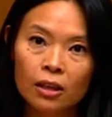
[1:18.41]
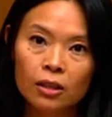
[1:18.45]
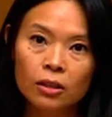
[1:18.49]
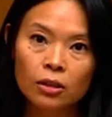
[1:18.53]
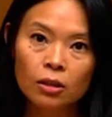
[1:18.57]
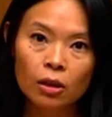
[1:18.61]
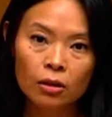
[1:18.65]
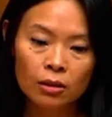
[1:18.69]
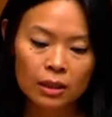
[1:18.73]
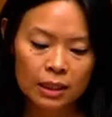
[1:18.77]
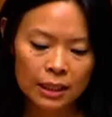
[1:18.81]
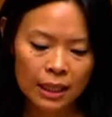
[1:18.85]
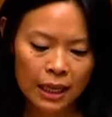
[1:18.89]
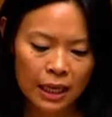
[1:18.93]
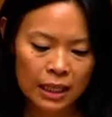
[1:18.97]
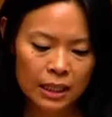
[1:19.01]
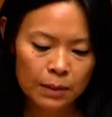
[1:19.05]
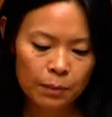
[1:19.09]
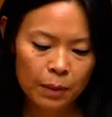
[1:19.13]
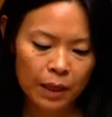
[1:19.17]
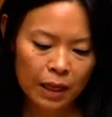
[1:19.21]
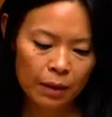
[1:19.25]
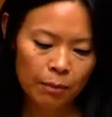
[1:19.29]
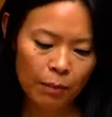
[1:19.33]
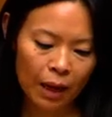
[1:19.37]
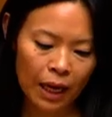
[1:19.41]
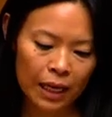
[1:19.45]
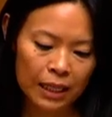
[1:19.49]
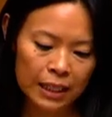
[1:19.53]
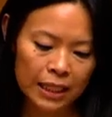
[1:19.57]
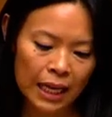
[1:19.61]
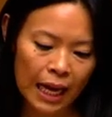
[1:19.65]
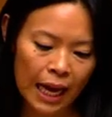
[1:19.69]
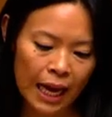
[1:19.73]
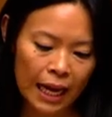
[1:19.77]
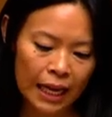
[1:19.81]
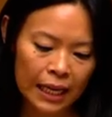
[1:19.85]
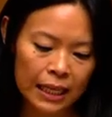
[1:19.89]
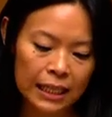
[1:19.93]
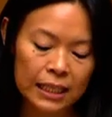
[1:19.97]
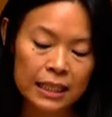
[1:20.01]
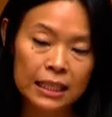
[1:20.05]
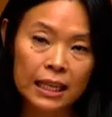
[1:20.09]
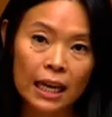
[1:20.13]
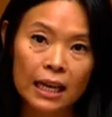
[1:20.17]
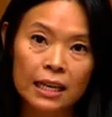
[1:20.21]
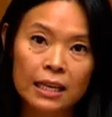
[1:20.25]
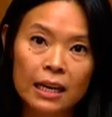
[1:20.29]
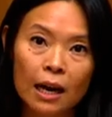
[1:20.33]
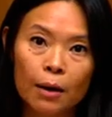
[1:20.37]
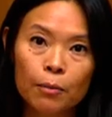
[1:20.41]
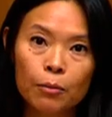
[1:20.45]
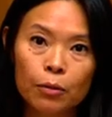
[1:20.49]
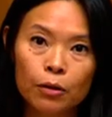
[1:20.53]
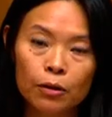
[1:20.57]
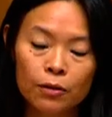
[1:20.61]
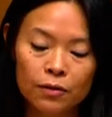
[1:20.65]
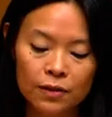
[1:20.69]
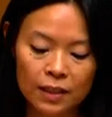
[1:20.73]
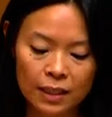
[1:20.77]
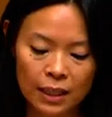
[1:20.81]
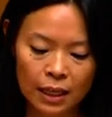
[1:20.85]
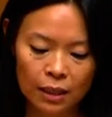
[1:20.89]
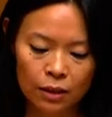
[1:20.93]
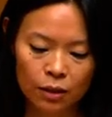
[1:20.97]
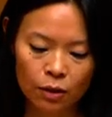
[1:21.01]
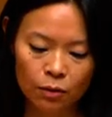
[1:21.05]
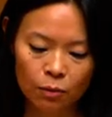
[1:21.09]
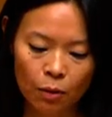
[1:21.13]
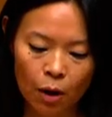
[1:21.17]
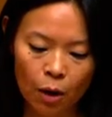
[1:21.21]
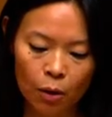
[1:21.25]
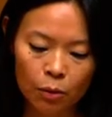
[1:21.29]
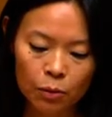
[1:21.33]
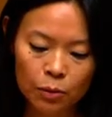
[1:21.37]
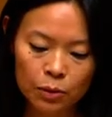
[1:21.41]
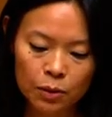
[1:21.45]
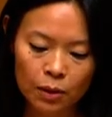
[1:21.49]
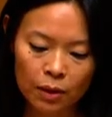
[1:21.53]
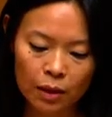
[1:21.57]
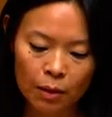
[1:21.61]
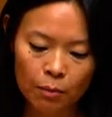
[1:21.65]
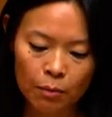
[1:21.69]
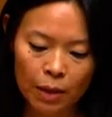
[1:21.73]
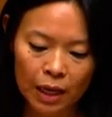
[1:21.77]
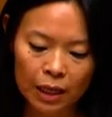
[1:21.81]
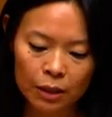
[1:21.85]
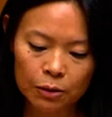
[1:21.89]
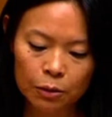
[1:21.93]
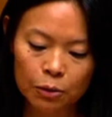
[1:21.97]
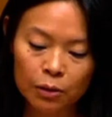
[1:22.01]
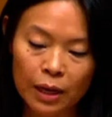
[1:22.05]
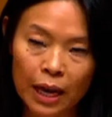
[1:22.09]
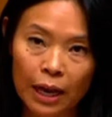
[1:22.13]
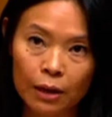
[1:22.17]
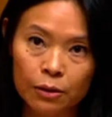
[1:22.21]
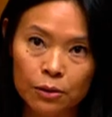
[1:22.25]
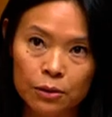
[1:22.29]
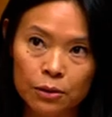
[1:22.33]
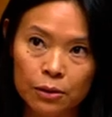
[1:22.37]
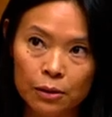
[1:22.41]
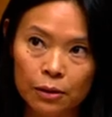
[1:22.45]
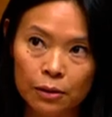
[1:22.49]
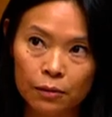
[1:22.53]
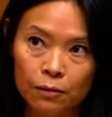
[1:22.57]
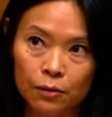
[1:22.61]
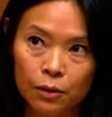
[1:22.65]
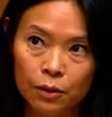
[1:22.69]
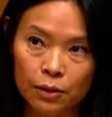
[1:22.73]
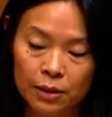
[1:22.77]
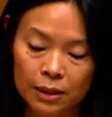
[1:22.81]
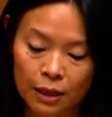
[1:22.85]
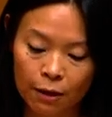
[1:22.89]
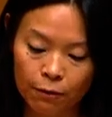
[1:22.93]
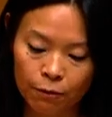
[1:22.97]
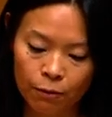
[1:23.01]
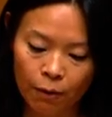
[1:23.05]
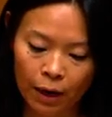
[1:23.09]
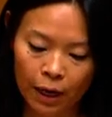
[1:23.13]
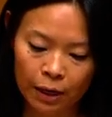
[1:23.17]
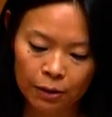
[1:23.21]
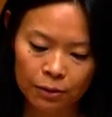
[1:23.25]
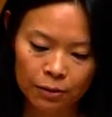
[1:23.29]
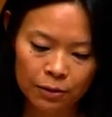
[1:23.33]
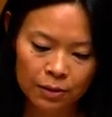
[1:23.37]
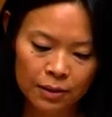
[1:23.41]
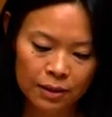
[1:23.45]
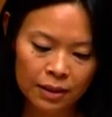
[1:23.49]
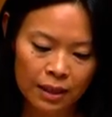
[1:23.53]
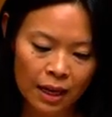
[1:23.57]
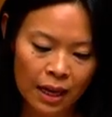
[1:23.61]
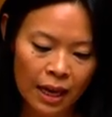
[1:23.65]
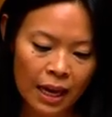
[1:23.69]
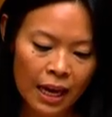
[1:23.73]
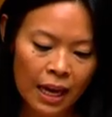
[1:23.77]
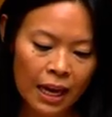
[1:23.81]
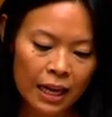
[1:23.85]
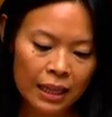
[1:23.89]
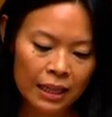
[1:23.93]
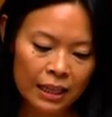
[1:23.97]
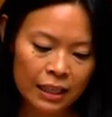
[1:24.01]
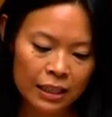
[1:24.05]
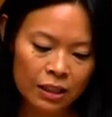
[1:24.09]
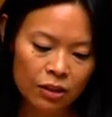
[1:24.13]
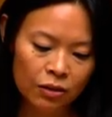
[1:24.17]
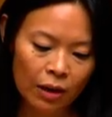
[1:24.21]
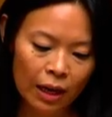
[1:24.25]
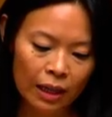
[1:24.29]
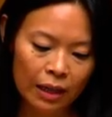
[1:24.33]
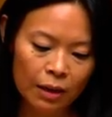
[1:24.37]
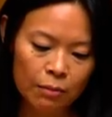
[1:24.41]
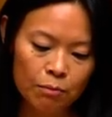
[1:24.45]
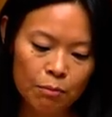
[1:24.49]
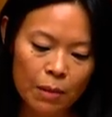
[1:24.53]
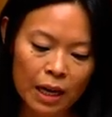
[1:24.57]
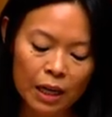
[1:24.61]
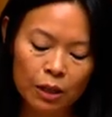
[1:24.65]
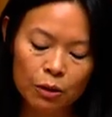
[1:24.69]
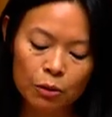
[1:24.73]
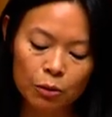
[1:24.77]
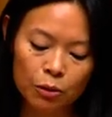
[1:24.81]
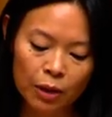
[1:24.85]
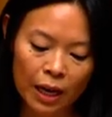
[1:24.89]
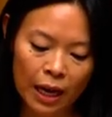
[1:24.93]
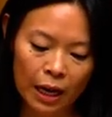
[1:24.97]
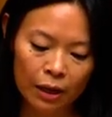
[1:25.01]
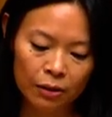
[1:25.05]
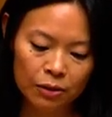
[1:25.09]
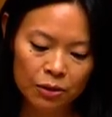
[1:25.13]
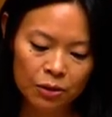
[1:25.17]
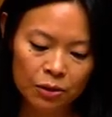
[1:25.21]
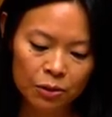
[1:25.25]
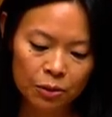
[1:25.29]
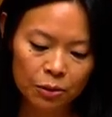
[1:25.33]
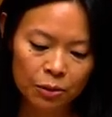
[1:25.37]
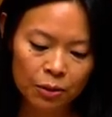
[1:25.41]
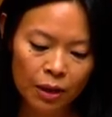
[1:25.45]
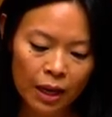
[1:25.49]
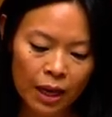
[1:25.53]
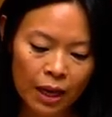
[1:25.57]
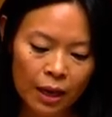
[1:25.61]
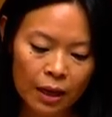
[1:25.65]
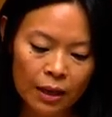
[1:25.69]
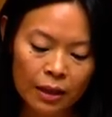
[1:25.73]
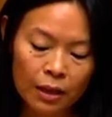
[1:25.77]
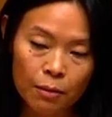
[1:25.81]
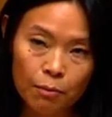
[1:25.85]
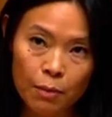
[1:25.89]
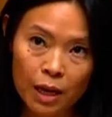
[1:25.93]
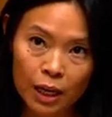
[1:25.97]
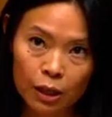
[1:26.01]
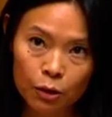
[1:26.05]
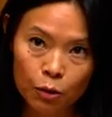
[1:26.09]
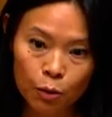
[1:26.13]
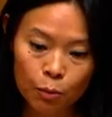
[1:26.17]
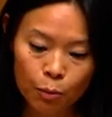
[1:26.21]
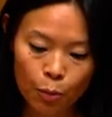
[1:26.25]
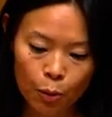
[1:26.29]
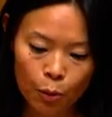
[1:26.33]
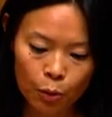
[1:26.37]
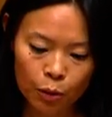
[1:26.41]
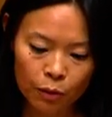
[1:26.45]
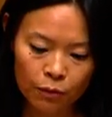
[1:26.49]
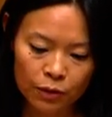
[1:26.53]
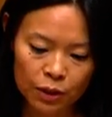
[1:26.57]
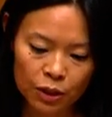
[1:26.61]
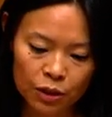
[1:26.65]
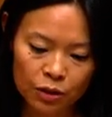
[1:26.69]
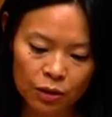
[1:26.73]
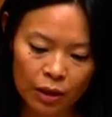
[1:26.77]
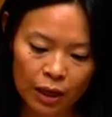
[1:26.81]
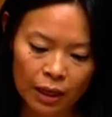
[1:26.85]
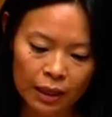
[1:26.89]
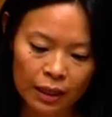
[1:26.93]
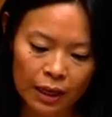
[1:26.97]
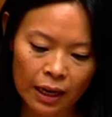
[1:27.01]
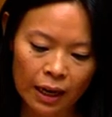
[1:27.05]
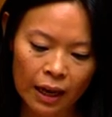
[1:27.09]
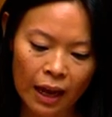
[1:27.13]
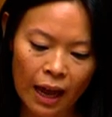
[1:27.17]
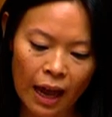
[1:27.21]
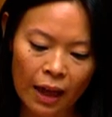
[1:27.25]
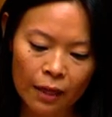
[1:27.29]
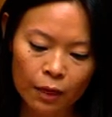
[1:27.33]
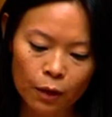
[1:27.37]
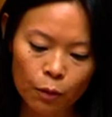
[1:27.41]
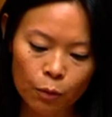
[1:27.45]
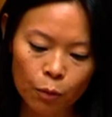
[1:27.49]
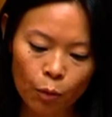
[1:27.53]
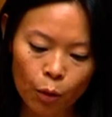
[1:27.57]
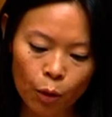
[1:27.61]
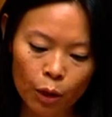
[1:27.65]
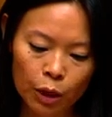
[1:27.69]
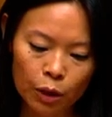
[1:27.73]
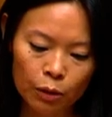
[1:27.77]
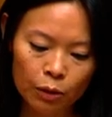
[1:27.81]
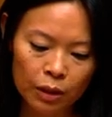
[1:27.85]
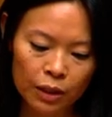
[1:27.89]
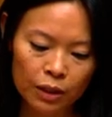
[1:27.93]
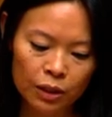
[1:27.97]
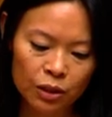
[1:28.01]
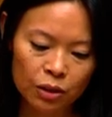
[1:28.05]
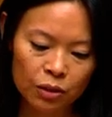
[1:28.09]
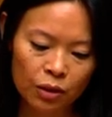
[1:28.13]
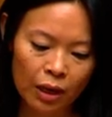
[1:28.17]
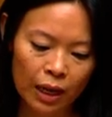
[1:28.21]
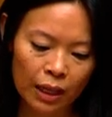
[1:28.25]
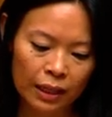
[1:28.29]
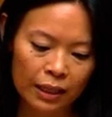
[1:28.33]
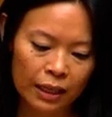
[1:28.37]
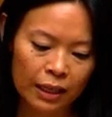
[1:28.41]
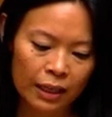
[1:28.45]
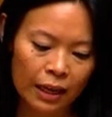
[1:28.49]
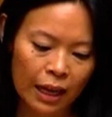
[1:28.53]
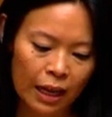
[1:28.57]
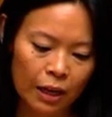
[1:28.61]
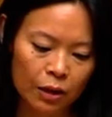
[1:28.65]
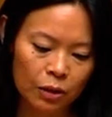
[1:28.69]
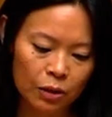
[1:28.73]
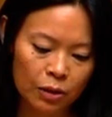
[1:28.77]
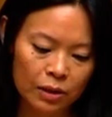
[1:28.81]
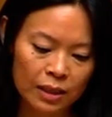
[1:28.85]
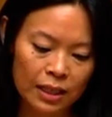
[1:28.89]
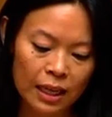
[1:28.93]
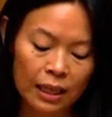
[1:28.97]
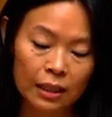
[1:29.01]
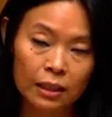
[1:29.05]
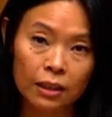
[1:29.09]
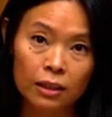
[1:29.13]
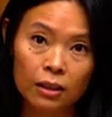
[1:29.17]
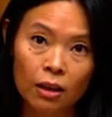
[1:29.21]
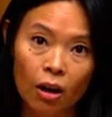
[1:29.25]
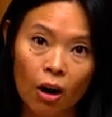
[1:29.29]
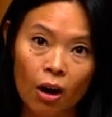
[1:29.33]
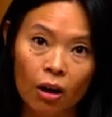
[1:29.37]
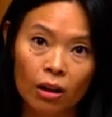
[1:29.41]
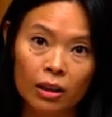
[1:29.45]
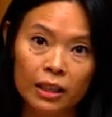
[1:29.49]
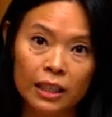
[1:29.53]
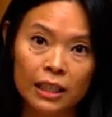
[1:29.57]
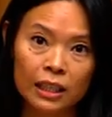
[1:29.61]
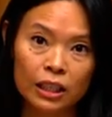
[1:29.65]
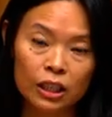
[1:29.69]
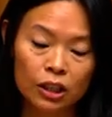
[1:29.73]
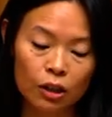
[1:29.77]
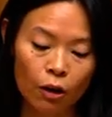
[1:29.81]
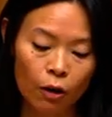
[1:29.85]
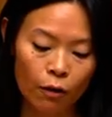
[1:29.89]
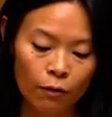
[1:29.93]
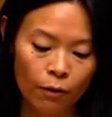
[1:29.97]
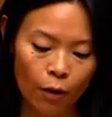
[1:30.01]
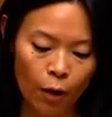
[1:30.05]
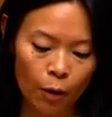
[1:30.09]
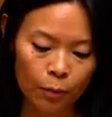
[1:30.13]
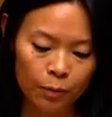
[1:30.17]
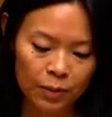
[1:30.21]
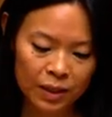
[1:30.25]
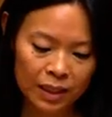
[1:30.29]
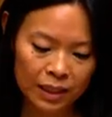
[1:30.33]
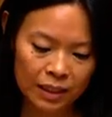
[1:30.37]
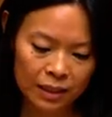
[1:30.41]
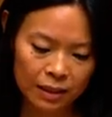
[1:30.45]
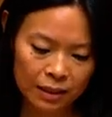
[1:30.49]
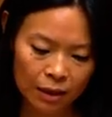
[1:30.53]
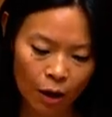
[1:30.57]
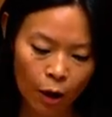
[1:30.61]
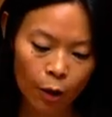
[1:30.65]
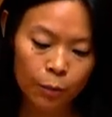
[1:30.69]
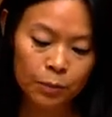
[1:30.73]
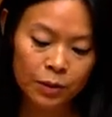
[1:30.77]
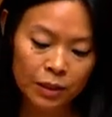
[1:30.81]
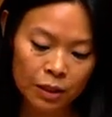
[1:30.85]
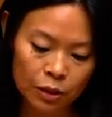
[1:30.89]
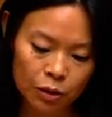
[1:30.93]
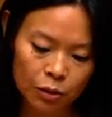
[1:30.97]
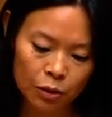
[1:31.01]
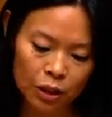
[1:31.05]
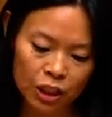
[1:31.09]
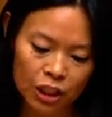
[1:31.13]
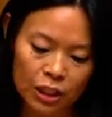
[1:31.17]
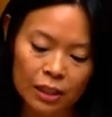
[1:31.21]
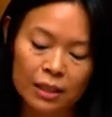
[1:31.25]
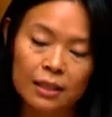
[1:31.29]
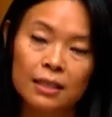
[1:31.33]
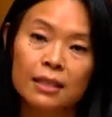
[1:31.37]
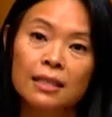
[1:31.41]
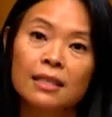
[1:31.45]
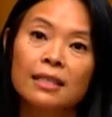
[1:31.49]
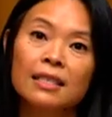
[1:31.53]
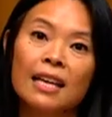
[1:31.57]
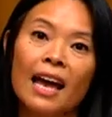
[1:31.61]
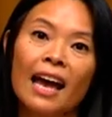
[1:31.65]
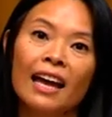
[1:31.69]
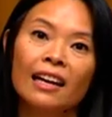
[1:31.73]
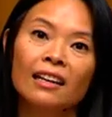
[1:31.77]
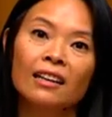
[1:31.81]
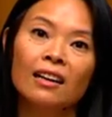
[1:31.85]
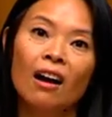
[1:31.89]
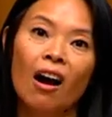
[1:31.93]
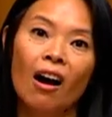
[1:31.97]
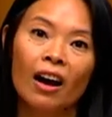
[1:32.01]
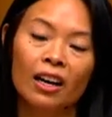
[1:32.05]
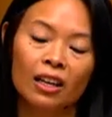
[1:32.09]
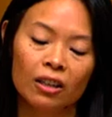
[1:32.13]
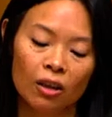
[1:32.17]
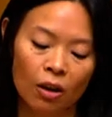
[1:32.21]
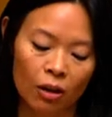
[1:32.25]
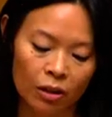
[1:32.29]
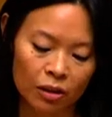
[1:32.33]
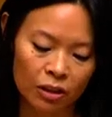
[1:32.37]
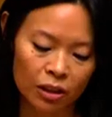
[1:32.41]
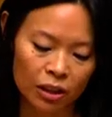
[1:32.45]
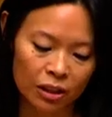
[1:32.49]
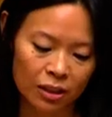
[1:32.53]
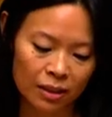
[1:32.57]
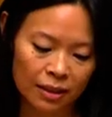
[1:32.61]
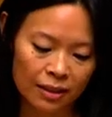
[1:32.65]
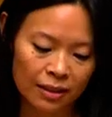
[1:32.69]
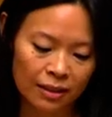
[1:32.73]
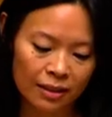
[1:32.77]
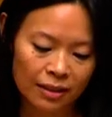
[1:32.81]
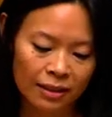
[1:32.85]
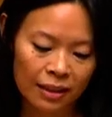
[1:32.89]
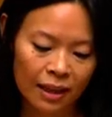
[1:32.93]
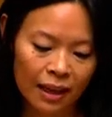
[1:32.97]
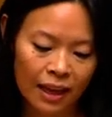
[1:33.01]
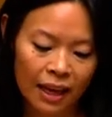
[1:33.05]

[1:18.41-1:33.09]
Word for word: Dr. Kesby maintained a number of senior roles on the Medical Council of New South Wales, the Australian Medical Council, the Medical Board of Australia, and the Royal Australian and New Zealand College of Obstetricians and Gynecologists.